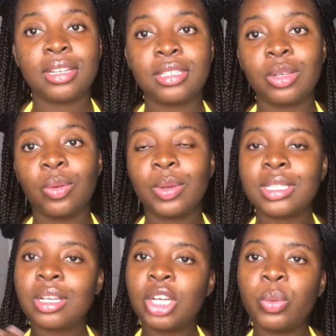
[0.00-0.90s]
So it's
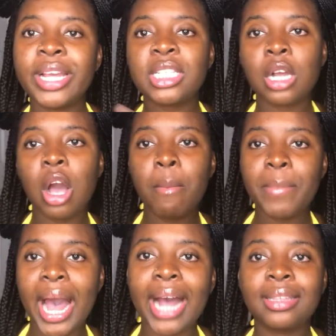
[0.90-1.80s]
a good way to
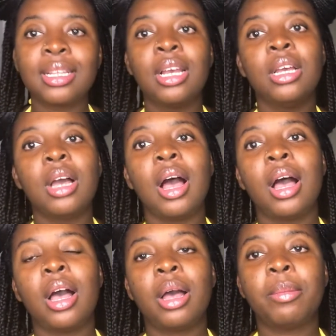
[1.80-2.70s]
combat
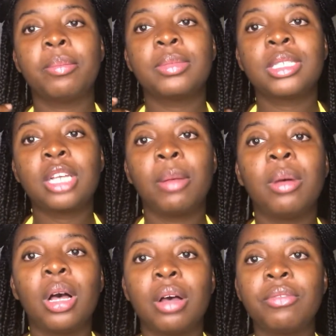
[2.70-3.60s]
some
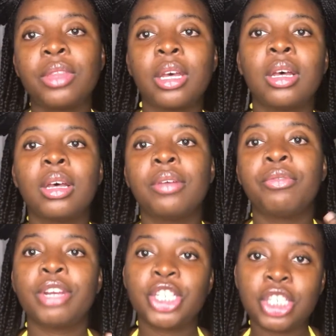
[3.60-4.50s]
of the
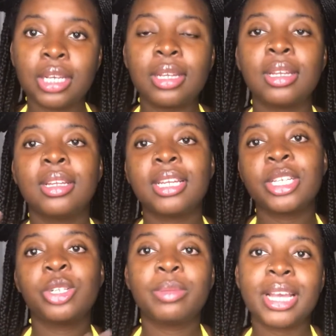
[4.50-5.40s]
friction
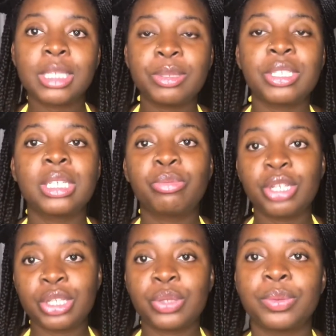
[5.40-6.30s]
that you'll be experiencing pretty
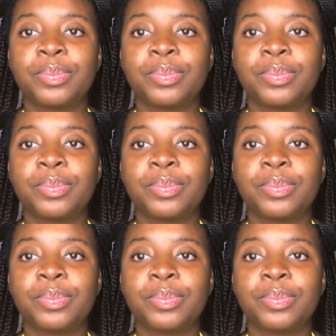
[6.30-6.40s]
soon.